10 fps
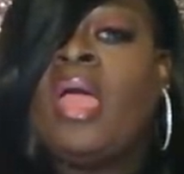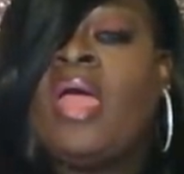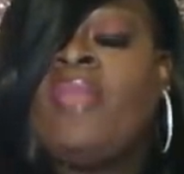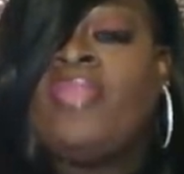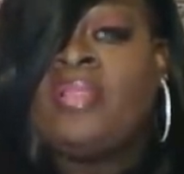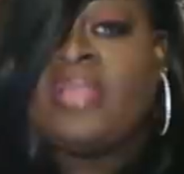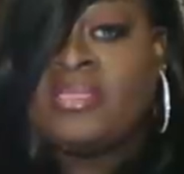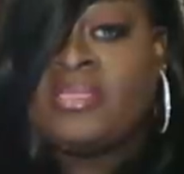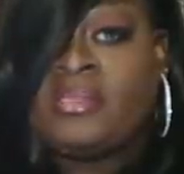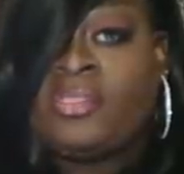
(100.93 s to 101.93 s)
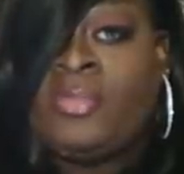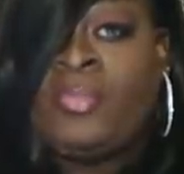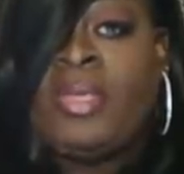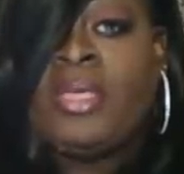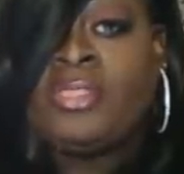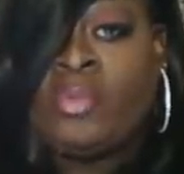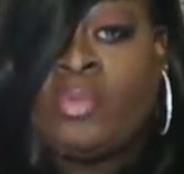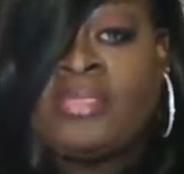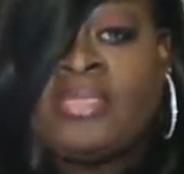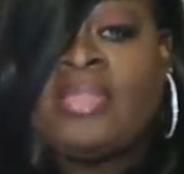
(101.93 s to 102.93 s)
I think that should be his
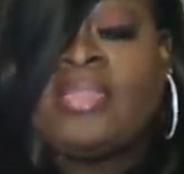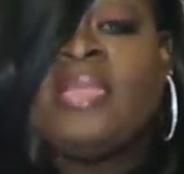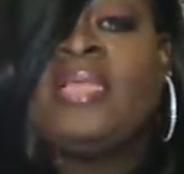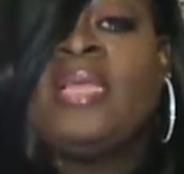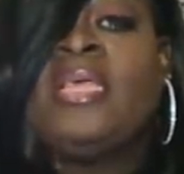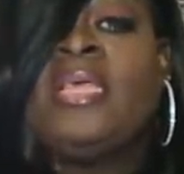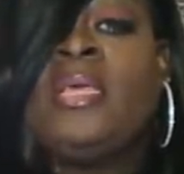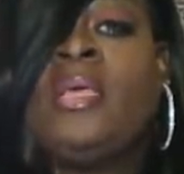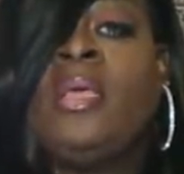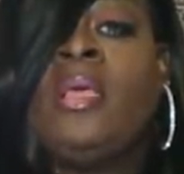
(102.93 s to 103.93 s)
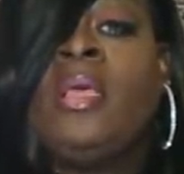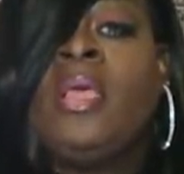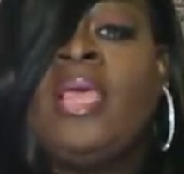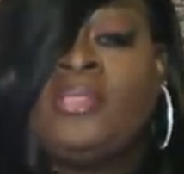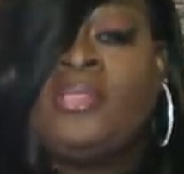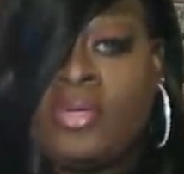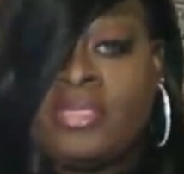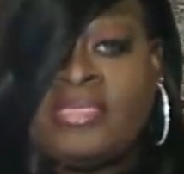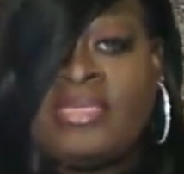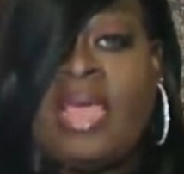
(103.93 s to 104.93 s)
choice. I think that he he took
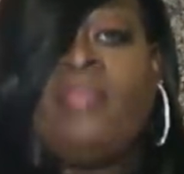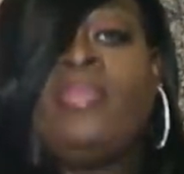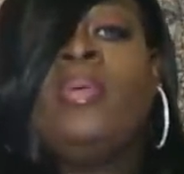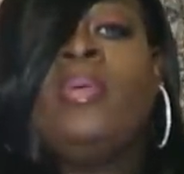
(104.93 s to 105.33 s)
a step